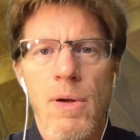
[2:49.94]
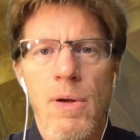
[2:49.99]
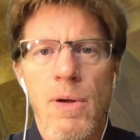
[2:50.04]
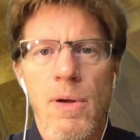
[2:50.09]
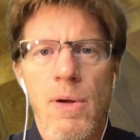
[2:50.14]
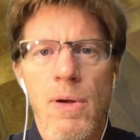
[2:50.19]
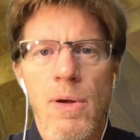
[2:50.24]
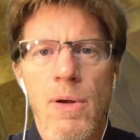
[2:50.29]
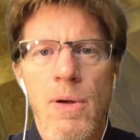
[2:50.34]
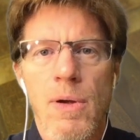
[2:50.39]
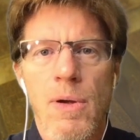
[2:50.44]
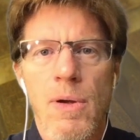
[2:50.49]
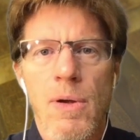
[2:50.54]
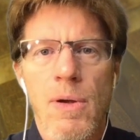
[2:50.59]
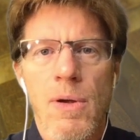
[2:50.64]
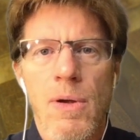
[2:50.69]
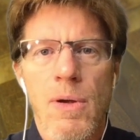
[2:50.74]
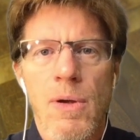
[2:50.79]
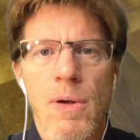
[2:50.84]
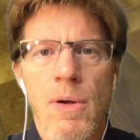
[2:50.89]

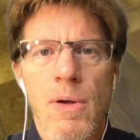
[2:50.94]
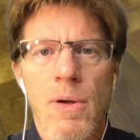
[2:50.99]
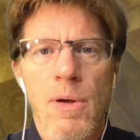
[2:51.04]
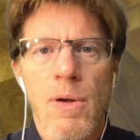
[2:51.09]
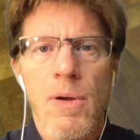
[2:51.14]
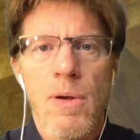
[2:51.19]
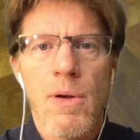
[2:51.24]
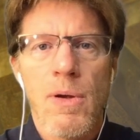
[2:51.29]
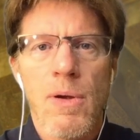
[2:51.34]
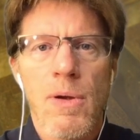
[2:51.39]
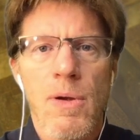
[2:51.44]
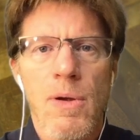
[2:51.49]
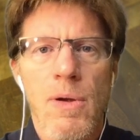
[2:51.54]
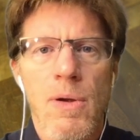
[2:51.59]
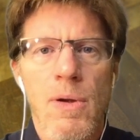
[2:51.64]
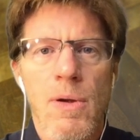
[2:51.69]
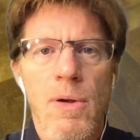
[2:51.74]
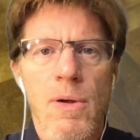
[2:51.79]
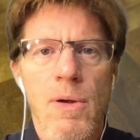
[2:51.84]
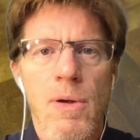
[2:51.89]

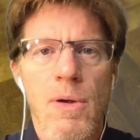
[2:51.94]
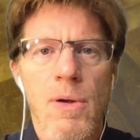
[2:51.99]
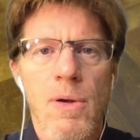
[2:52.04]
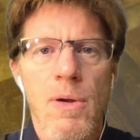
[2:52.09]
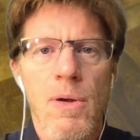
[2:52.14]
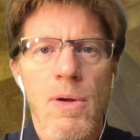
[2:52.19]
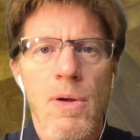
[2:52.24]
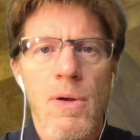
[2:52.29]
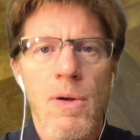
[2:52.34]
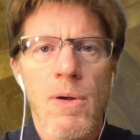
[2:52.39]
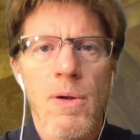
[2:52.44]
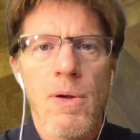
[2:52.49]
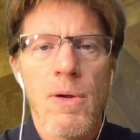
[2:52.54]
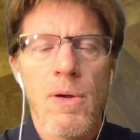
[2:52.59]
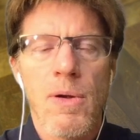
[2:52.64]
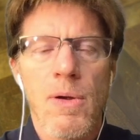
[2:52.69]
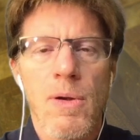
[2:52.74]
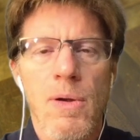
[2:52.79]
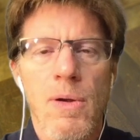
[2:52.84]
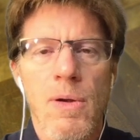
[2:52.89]

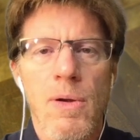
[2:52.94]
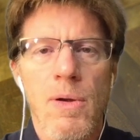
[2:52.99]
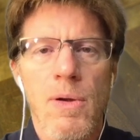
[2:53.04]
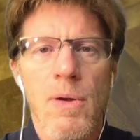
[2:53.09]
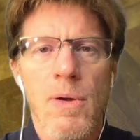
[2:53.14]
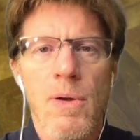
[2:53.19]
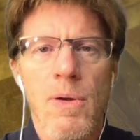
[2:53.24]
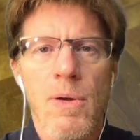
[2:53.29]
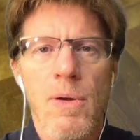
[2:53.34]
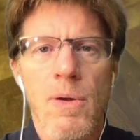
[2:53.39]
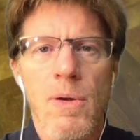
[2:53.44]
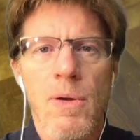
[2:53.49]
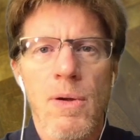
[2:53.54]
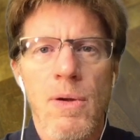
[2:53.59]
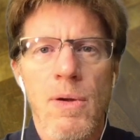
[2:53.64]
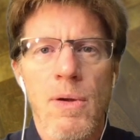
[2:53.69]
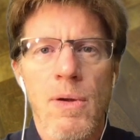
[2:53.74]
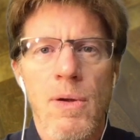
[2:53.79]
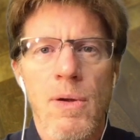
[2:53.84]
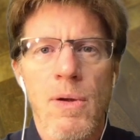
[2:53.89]

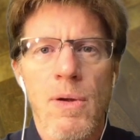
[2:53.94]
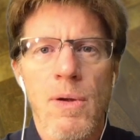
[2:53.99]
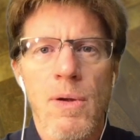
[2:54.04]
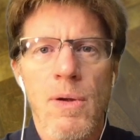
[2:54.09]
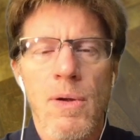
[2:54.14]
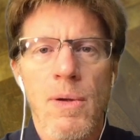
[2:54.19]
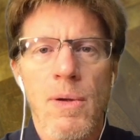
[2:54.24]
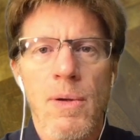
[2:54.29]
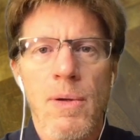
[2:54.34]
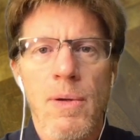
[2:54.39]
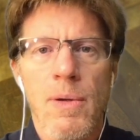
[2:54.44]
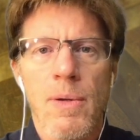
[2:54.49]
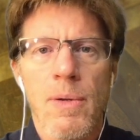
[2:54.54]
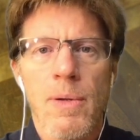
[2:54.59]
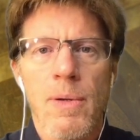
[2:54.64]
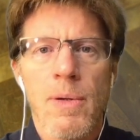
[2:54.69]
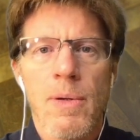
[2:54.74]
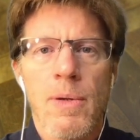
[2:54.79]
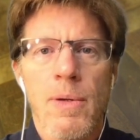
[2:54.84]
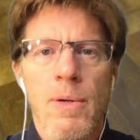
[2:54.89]

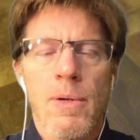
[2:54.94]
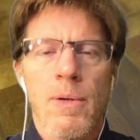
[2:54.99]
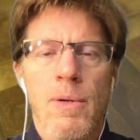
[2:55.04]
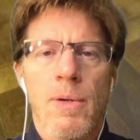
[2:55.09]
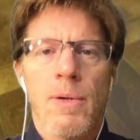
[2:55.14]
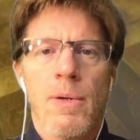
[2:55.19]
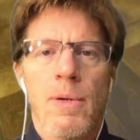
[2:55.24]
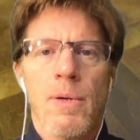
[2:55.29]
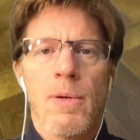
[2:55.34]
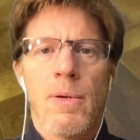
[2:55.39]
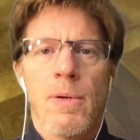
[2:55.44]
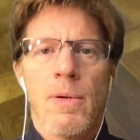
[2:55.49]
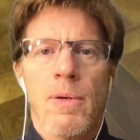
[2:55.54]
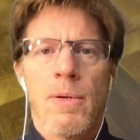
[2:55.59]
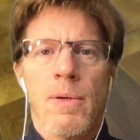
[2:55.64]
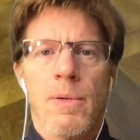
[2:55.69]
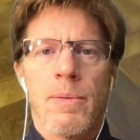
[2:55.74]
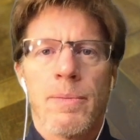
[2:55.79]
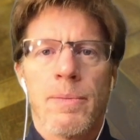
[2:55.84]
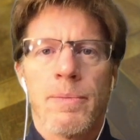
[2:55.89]

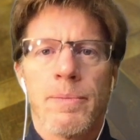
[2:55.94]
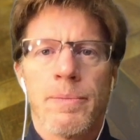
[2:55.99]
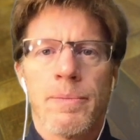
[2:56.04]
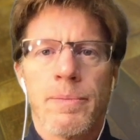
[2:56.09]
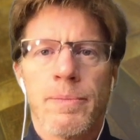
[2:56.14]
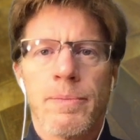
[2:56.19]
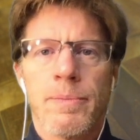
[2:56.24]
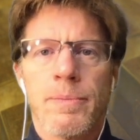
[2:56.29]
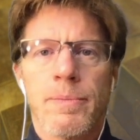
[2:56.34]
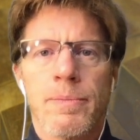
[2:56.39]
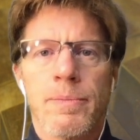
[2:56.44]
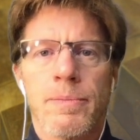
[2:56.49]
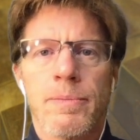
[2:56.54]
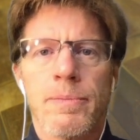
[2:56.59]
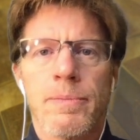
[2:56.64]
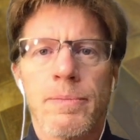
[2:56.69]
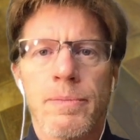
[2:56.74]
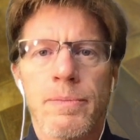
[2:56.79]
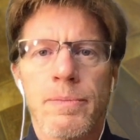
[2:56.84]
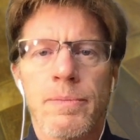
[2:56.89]

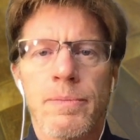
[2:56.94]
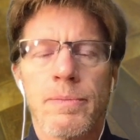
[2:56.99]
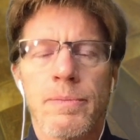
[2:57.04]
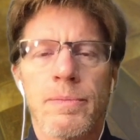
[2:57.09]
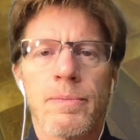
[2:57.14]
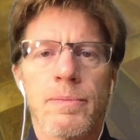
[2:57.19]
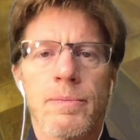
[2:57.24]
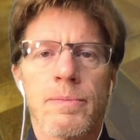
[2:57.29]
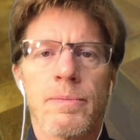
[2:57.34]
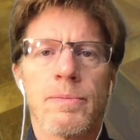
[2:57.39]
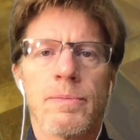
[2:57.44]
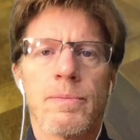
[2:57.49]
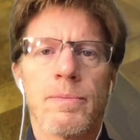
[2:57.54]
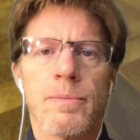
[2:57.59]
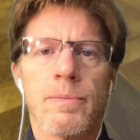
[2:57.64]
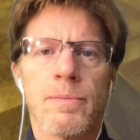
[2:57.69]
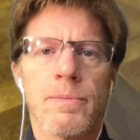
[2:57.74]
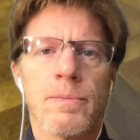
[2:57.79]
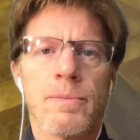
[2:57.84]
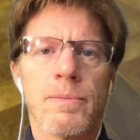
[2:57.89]
(not speaking)